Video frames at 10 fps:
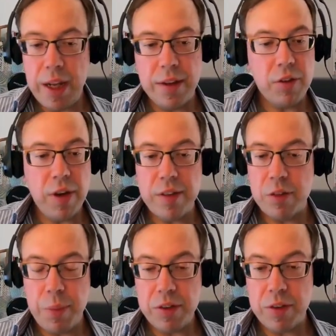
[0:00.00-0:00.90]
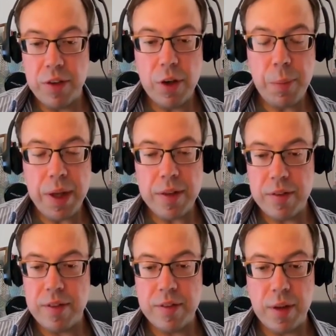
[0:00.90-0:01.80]
and the transformation of the European
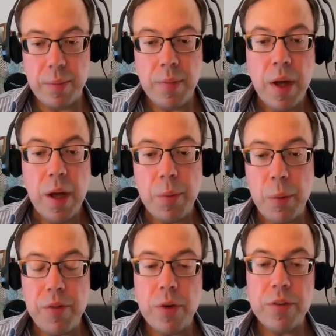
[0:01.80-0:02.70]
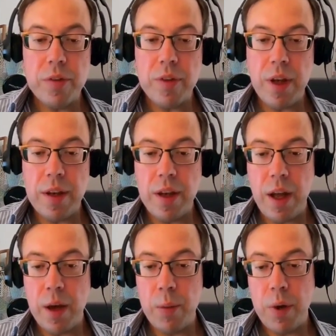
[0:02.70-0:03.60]
system, but we've also done
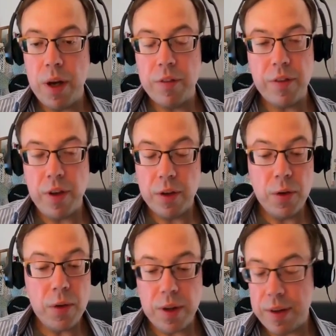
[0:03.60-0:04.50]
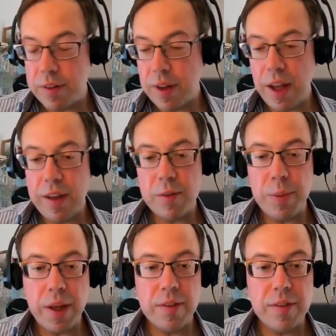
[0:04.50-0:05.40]
work for Google in this case,
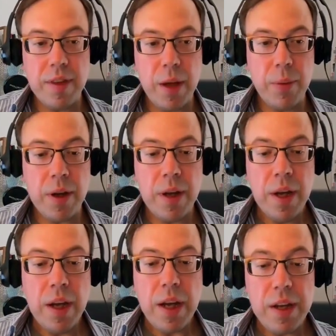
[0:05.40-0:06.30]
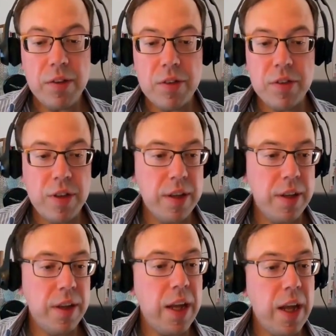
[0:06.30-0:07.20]
because they were interested
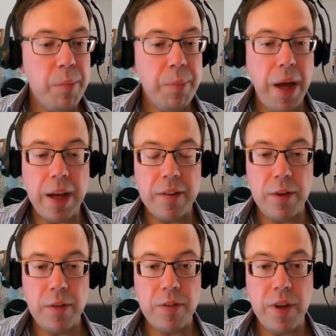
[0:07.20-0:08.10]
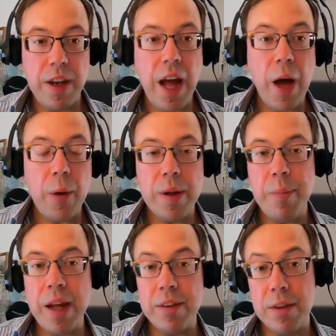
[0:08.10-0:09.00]
in the impact of an hourly
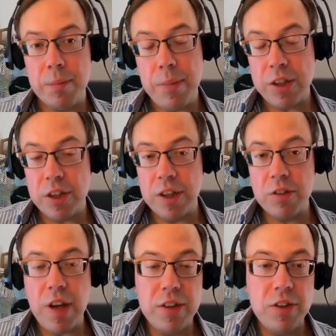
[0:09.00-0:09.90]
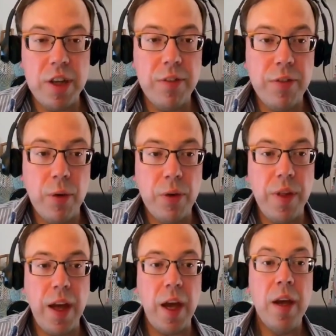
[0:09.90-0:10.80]
matching strategy for
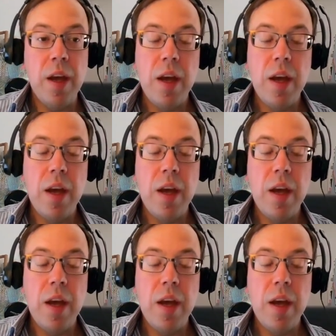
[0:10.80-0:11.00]
their